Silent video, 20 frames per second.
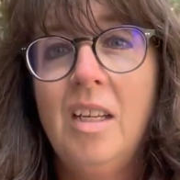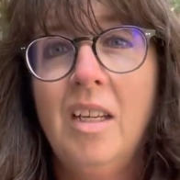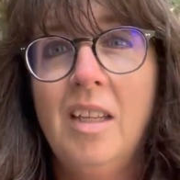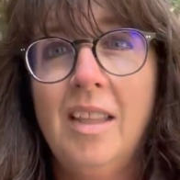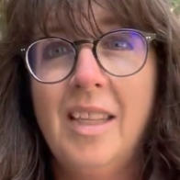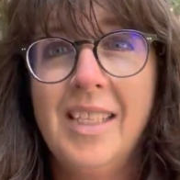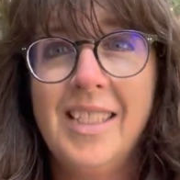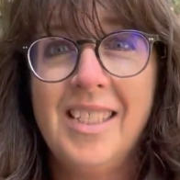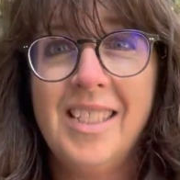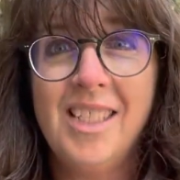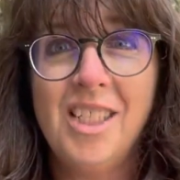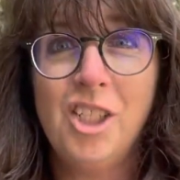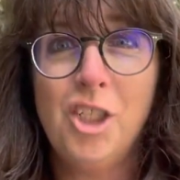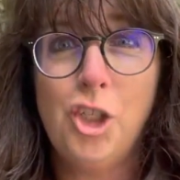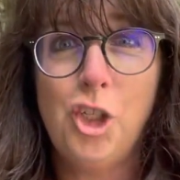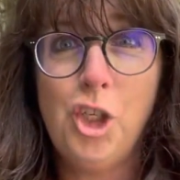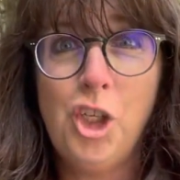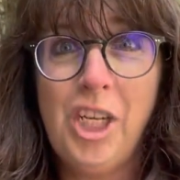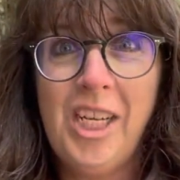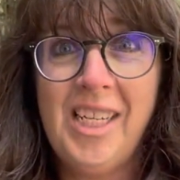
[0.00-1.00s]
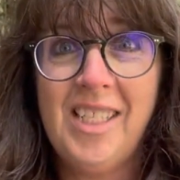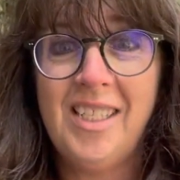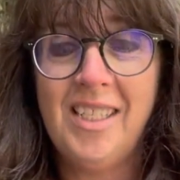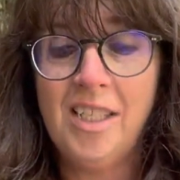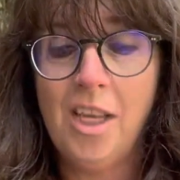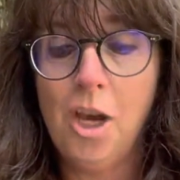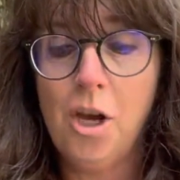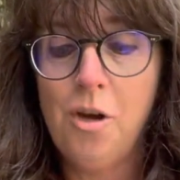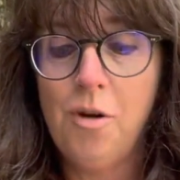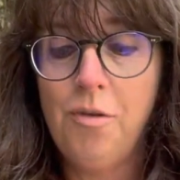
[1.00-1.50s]
This is a cheese
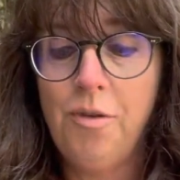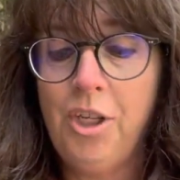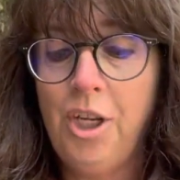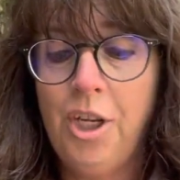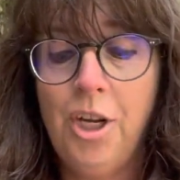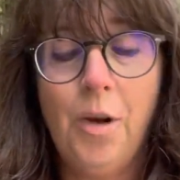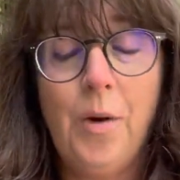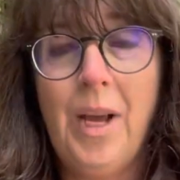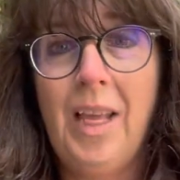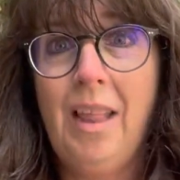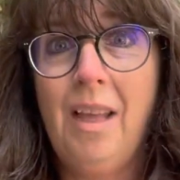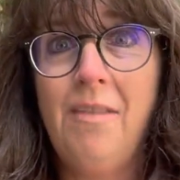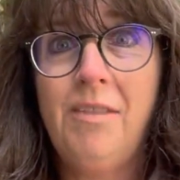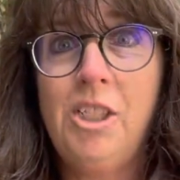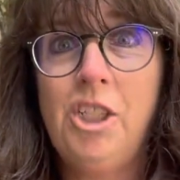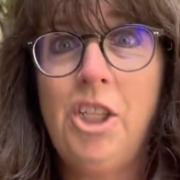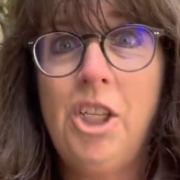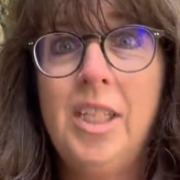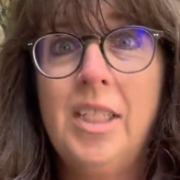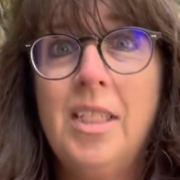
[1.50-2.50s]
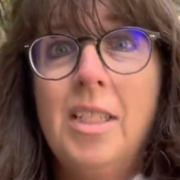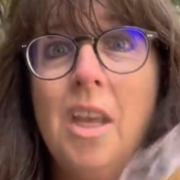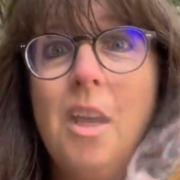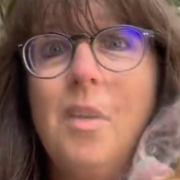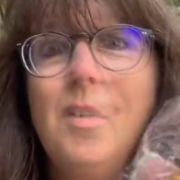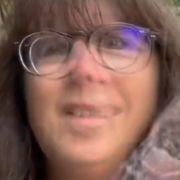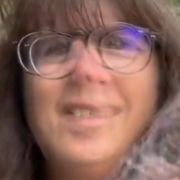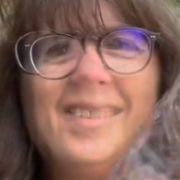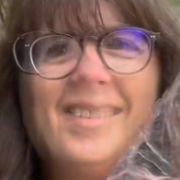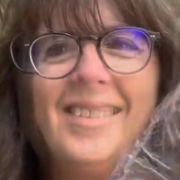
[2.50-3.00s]
scone. I love a cheese
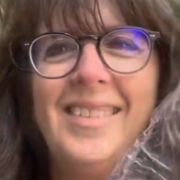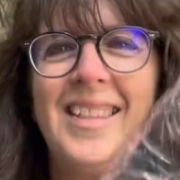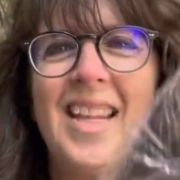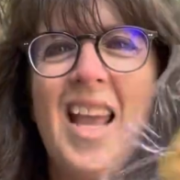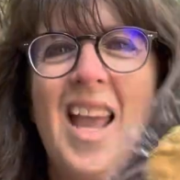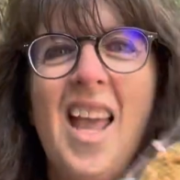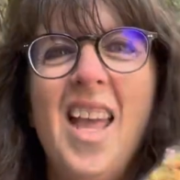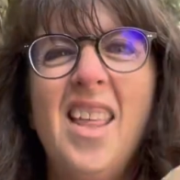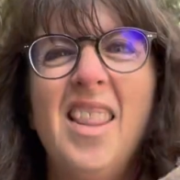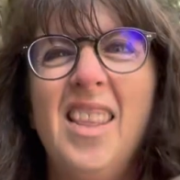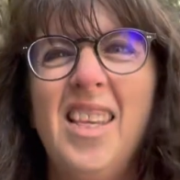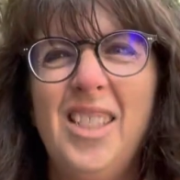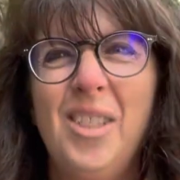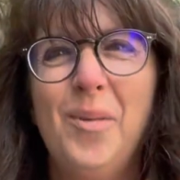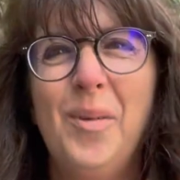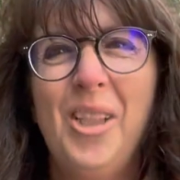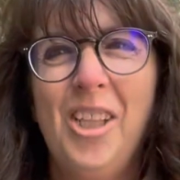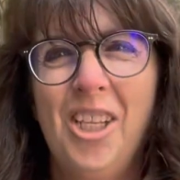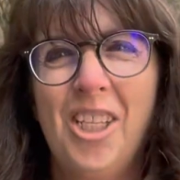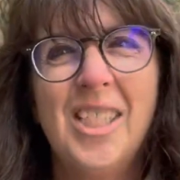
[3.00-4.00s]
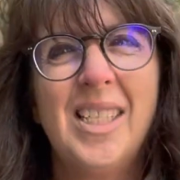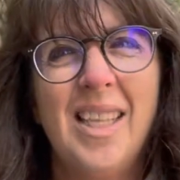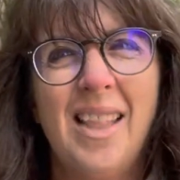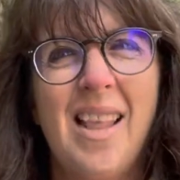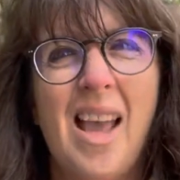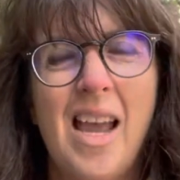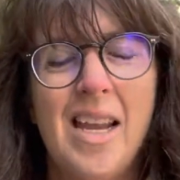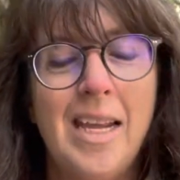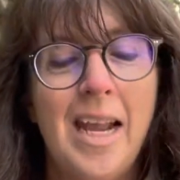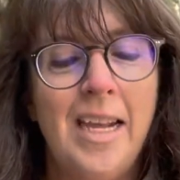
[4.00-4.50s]
scone. This one looks a
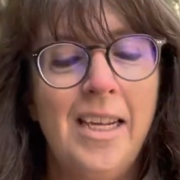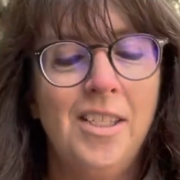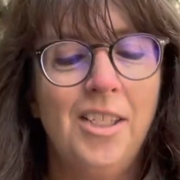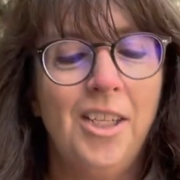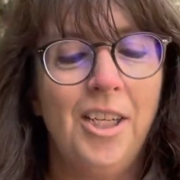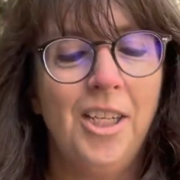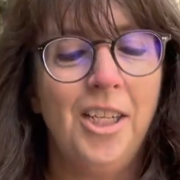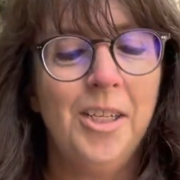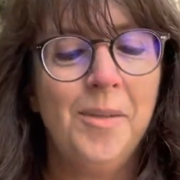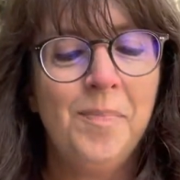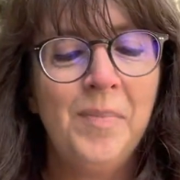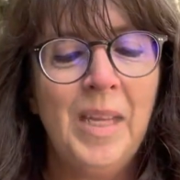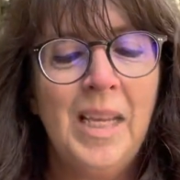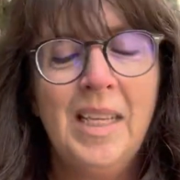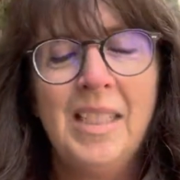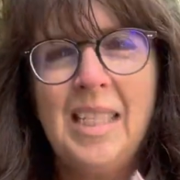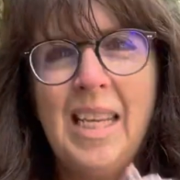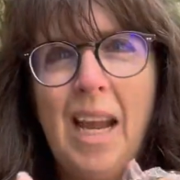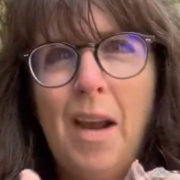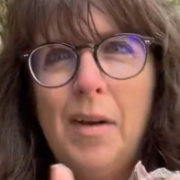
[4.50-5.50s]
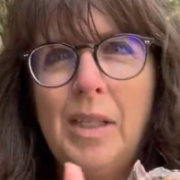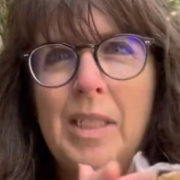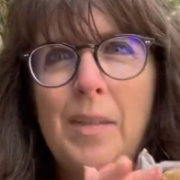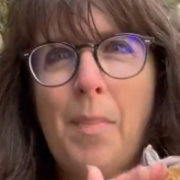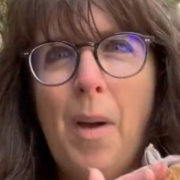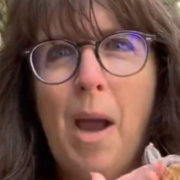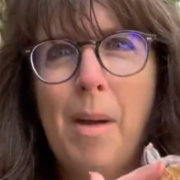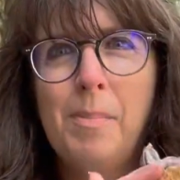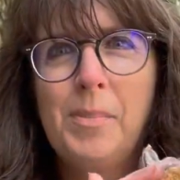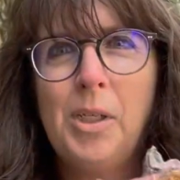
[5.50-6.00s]
lot nicer. See how it's
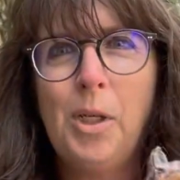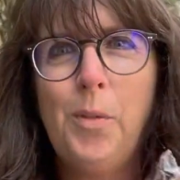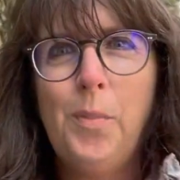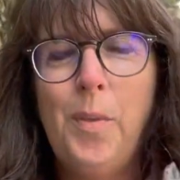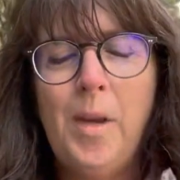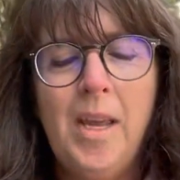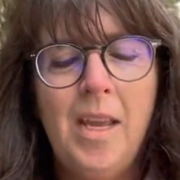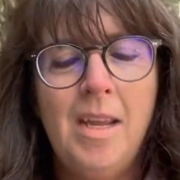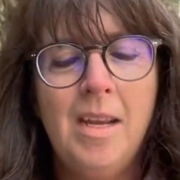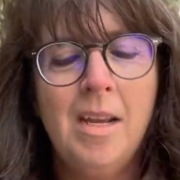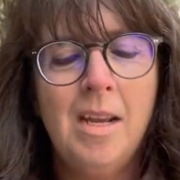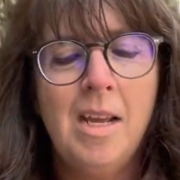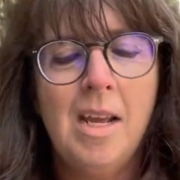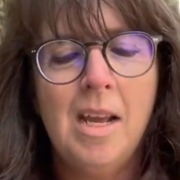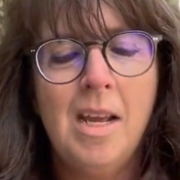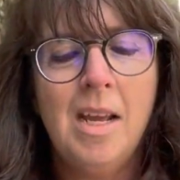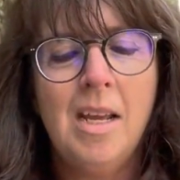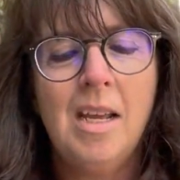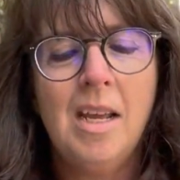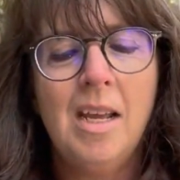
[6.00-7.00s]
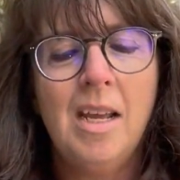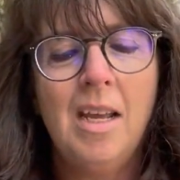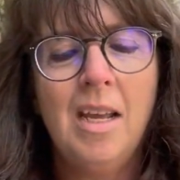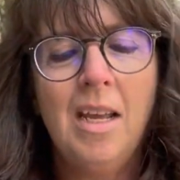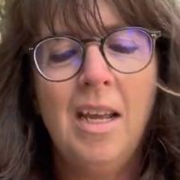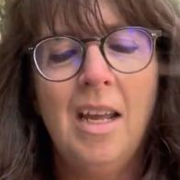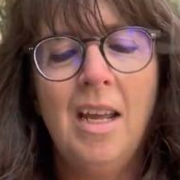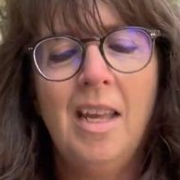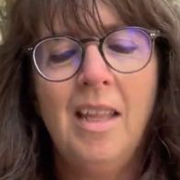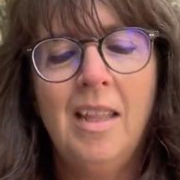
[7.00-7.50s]
popped open?
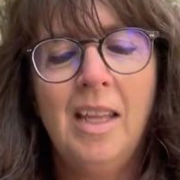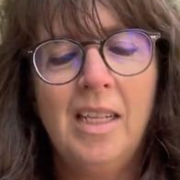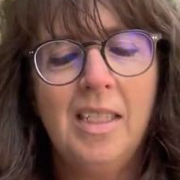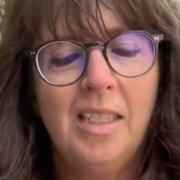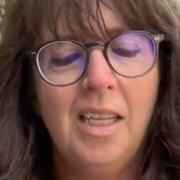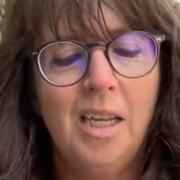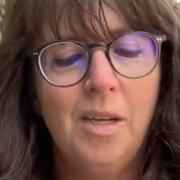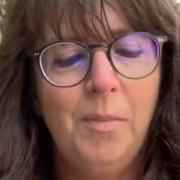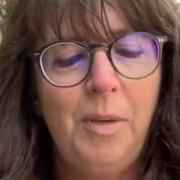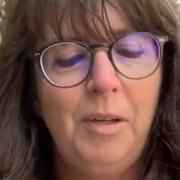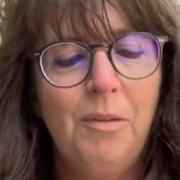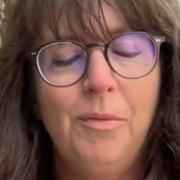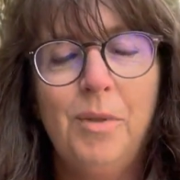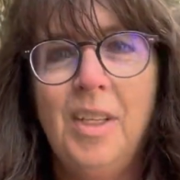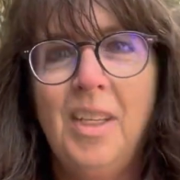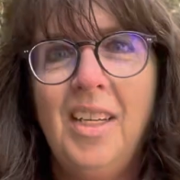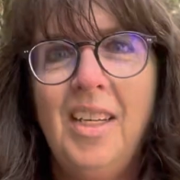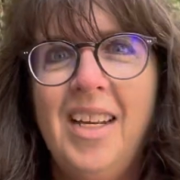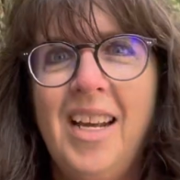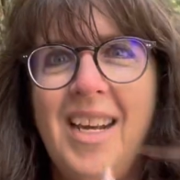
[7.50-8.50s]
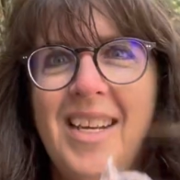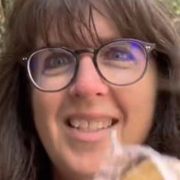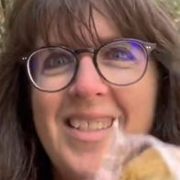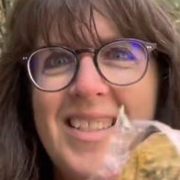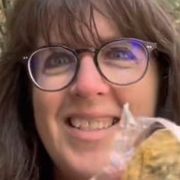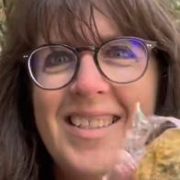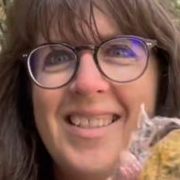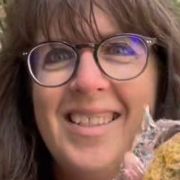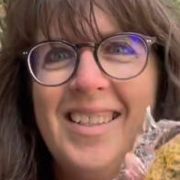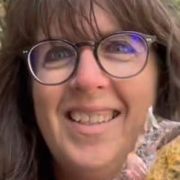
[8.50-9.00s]
That's going to be really nice
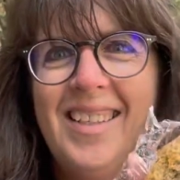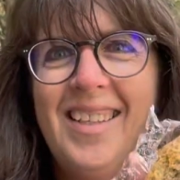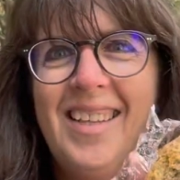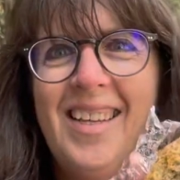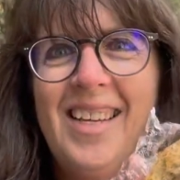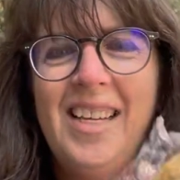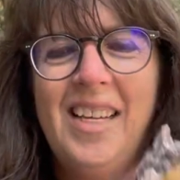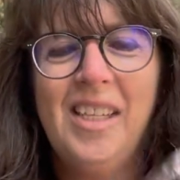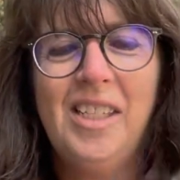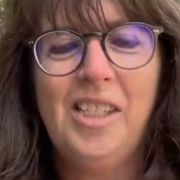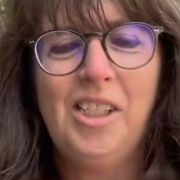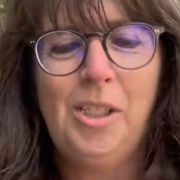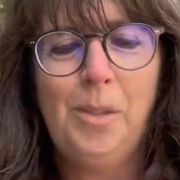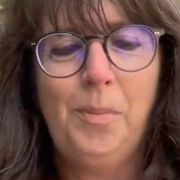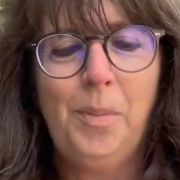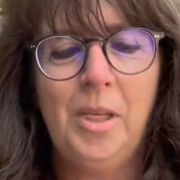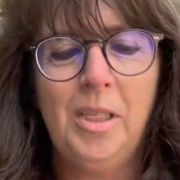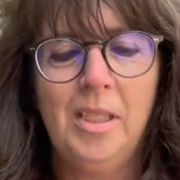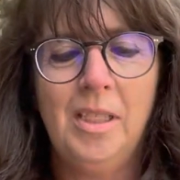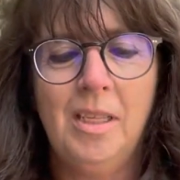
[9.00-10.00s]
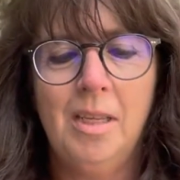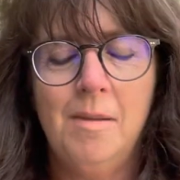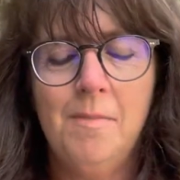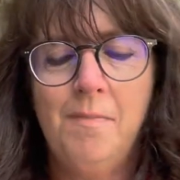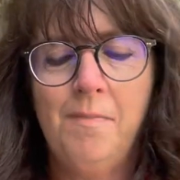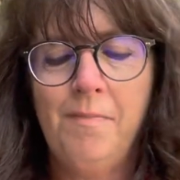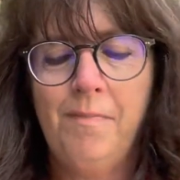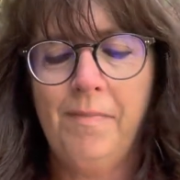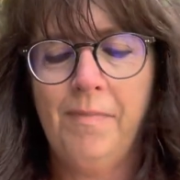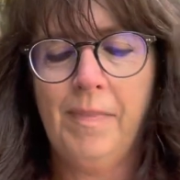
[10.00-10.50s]
to put some
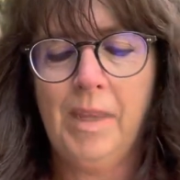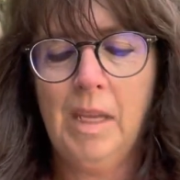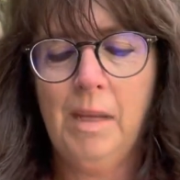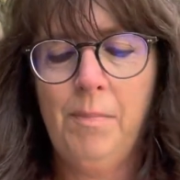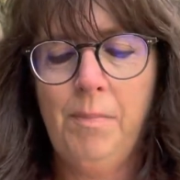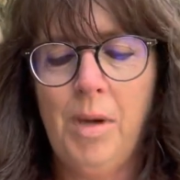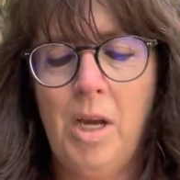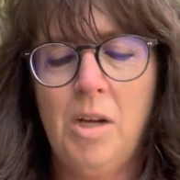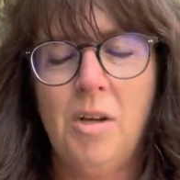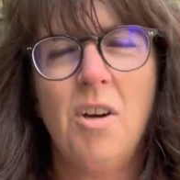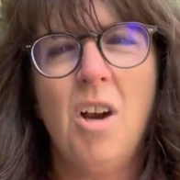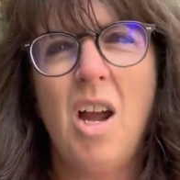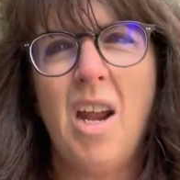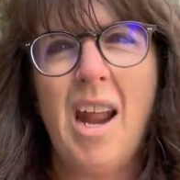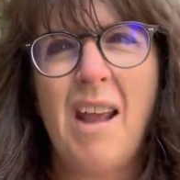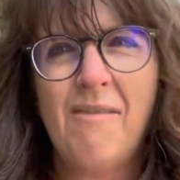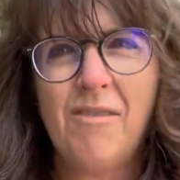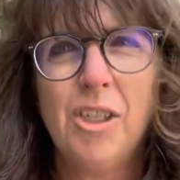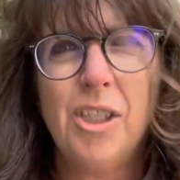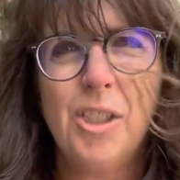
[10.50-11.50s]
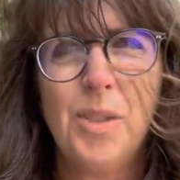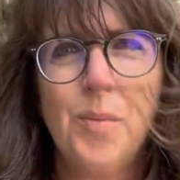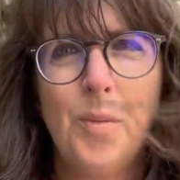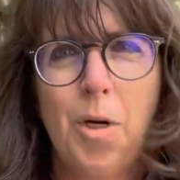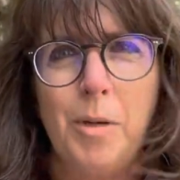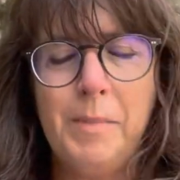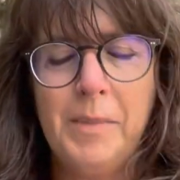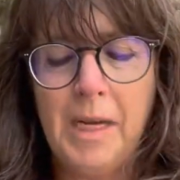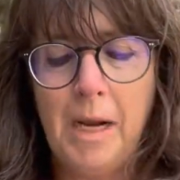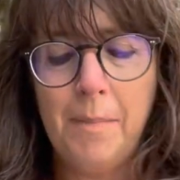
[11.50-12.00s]
butter on after it's
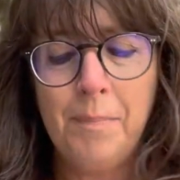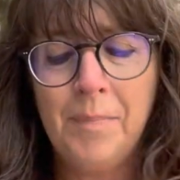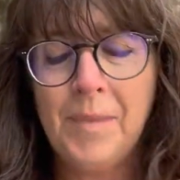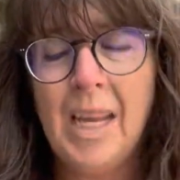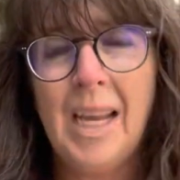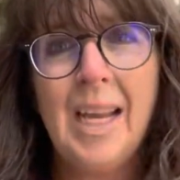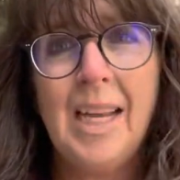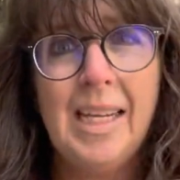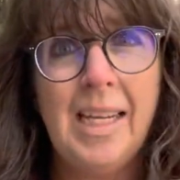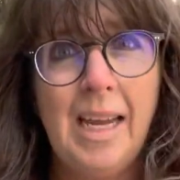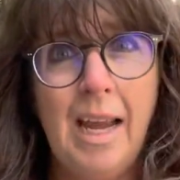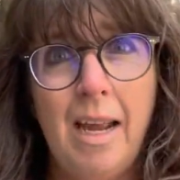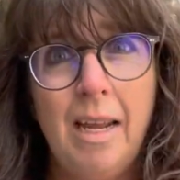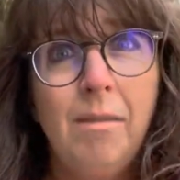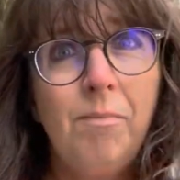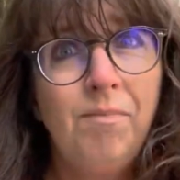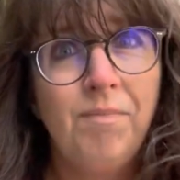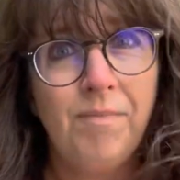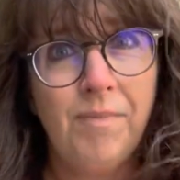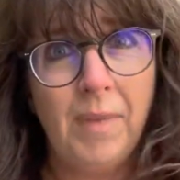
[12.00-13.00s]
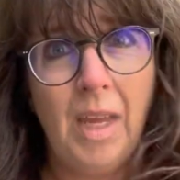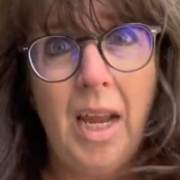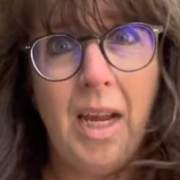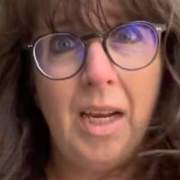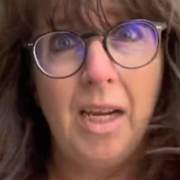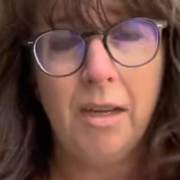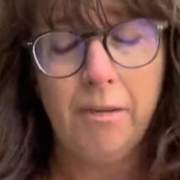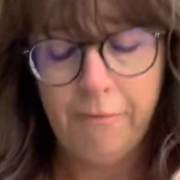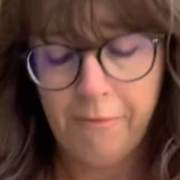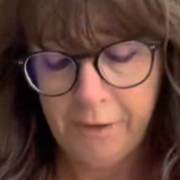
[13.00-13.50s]
warmed up. Again,
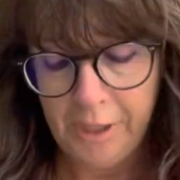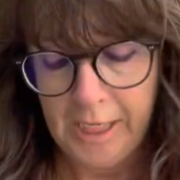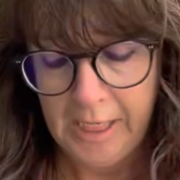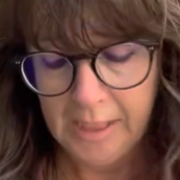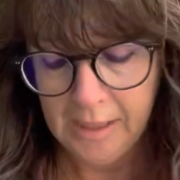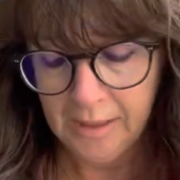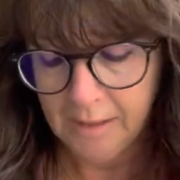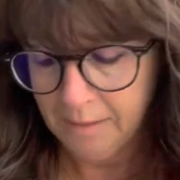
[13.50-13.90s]
it can freeze.